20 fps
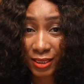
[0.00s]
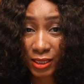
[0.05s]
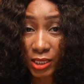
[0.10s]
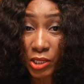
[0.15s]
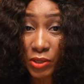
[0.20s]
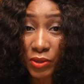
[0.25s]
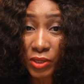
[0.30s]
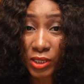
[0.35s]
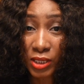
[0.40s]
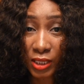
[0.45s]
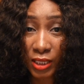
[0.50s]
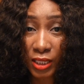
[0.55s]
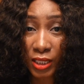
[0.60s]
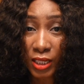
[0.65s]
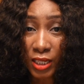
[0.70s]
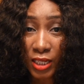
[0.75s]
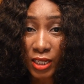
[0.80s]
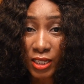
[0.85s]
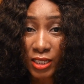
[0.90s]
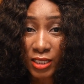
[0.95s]

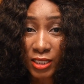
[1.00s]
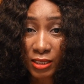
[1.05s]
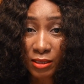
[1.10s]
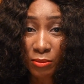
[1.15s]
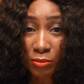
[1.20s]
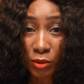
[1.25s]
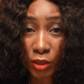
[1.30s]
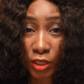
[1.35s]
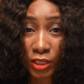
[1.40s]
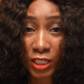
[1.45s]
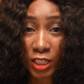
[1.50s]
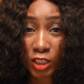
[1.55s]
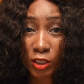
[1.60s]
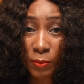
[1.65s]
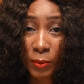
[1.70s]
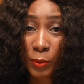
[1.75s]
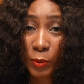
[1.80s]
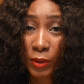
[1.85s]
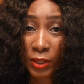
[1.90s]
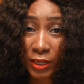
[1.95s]
Seriously. Because there are some
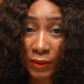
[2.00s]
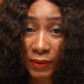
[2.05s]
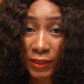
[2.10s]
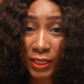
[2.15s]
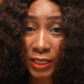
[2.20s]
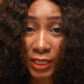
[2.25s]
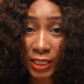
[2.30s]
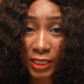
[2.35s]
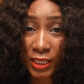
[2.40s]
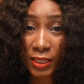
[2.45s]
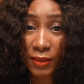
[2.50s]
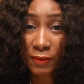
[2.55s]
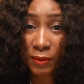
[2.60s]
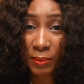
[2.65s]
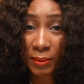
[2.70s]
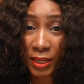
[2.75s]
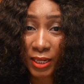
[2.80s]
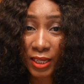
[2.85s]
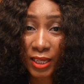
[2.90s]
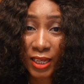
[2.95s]
people living in Italy for
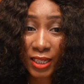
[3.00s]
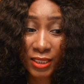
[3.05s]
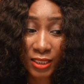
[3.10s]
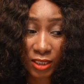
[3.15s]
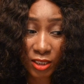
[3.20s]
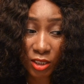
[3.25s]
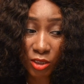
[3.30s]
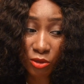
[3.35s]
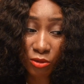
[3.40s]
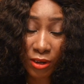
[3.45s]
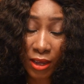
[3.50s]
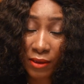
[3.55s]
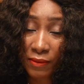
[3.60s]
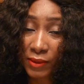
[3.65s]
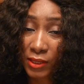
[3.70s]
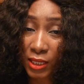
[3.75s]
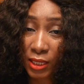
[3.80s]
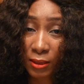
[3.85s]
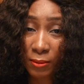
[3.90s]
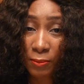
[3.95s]
many years and they're
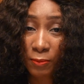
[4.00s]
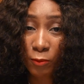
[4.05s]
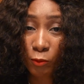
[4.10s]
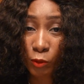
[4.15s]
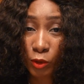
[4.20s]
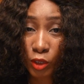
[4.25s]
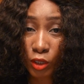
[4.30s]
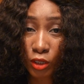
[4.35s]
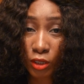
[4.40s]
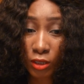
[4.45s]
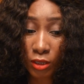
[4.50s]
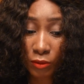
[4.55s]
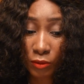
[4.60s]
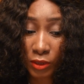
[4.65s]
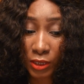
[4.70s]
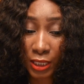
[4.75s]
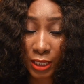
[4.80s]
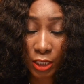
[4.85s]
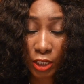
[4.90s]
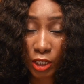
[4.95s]
driving
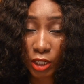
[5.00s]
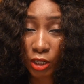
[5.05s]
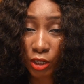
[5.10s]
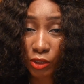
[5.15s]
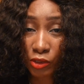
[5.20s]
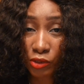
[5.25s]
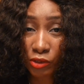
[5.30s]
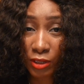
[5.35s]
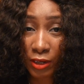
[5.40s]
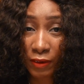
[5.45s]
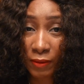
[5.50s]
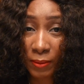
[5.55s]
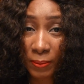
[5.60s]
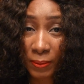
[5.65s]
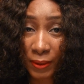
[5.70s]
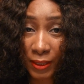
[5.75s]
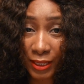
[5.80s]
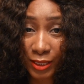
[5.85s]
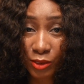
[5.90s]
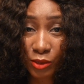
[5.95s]
with another country driving
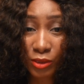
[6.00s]
plates.